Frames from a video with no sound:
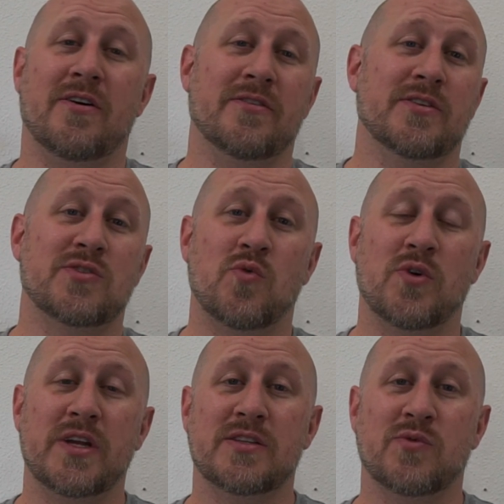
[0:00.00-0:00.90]
on the
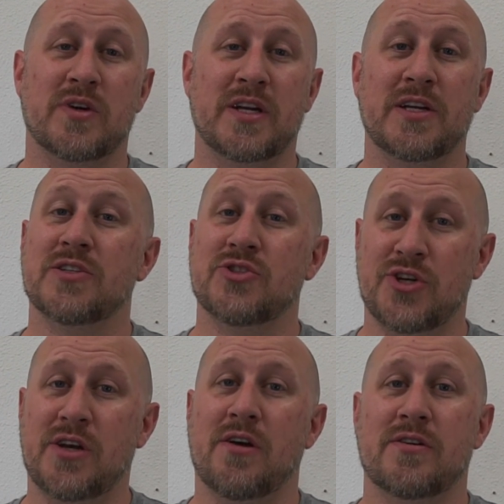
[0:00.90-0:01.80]
2020
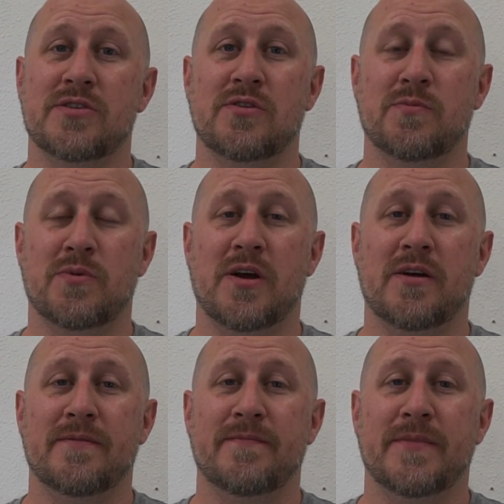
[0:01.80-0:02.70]
GR
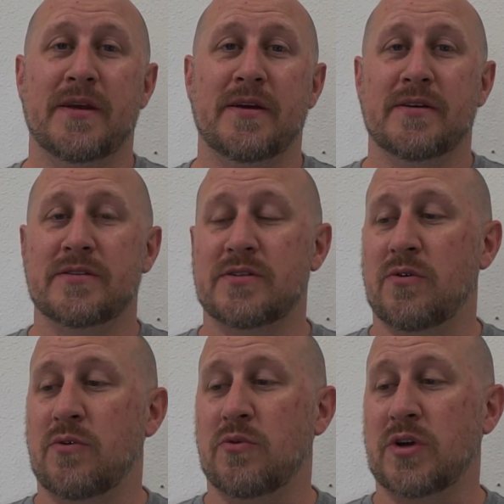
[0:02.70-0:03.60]
Supra.
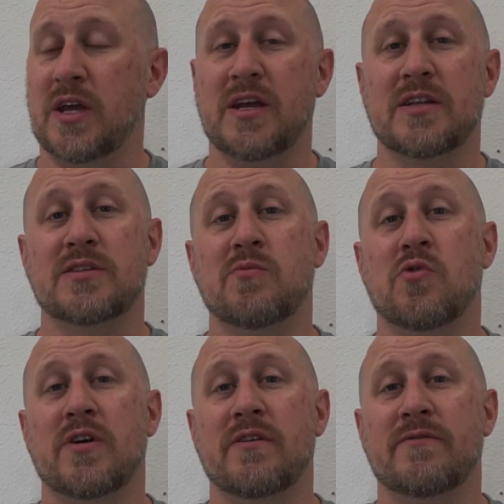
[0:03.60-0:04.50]
So we'll get into
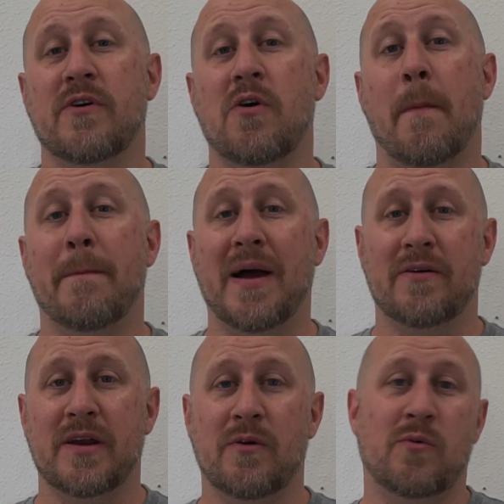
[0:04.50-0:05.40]
more info
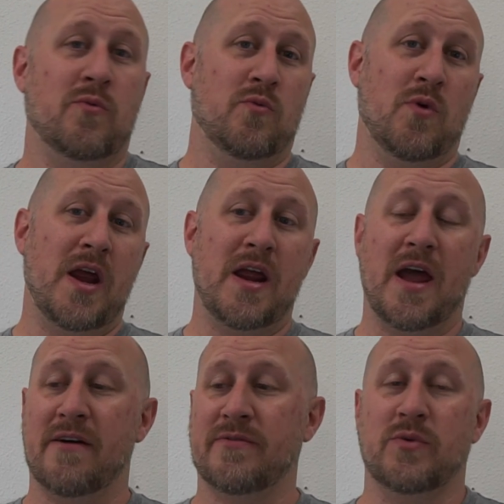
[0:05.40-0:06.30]
about it right
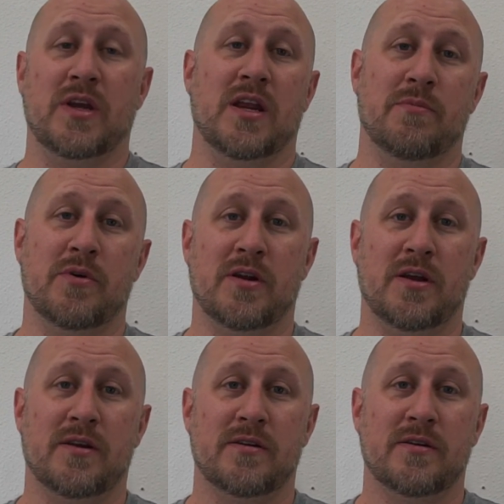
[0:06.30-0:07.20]
after we get it put in.
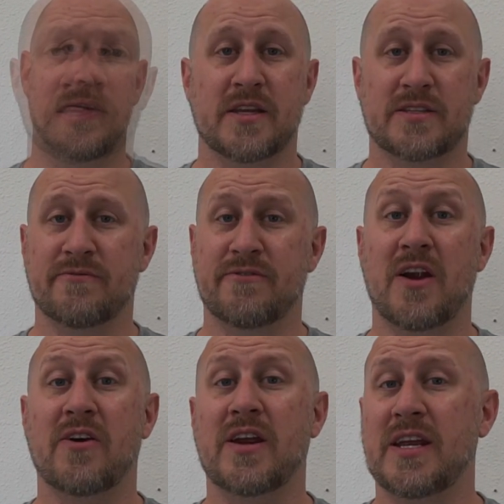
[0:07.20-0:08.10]
It's a
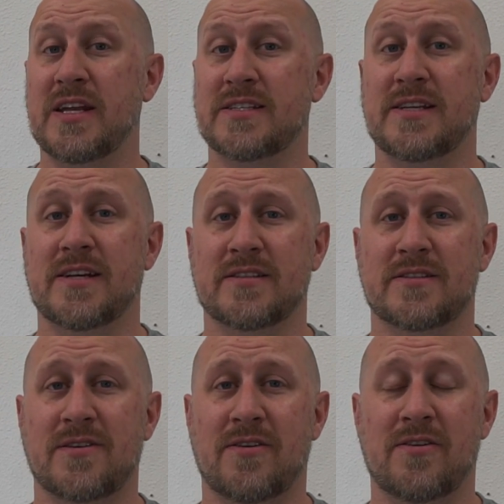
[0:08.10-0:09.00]
very easy
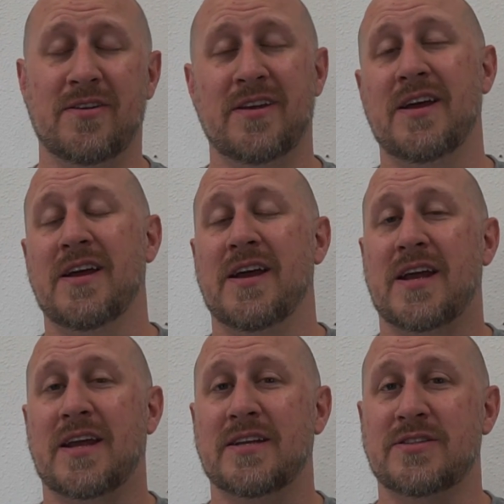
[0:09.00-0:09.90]
install
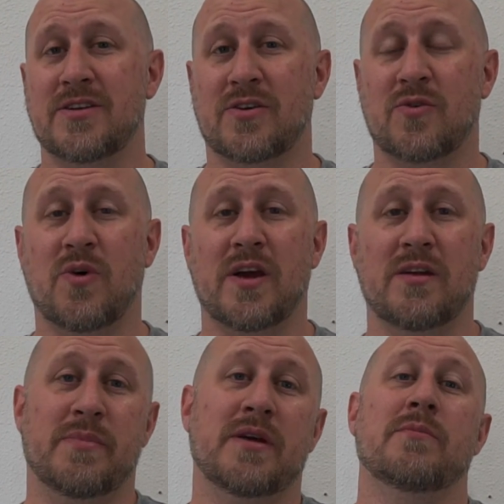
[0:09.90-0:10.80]
and gets you quite a
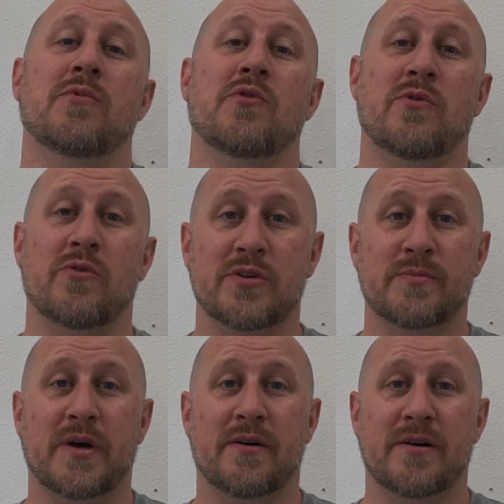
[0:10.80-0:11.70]
bit more
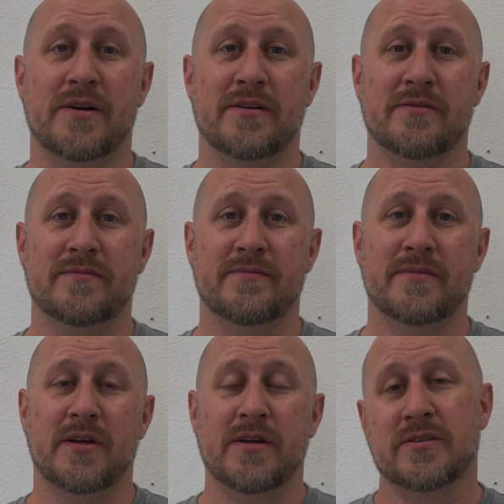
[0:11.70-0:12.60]
horsepower.
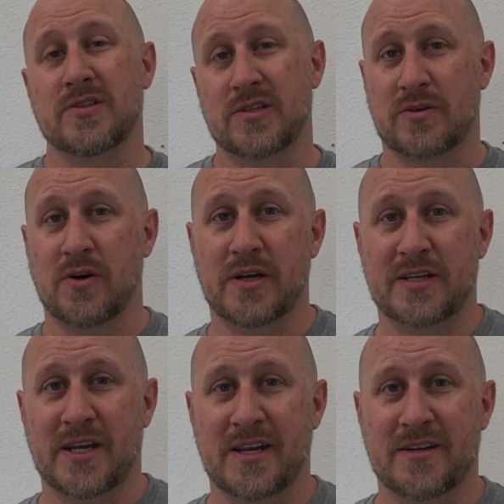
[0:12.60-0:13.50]
So let's go ahead
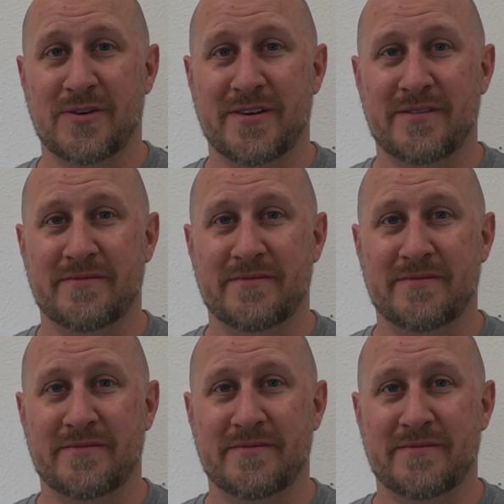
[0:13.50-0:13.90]
and get into it.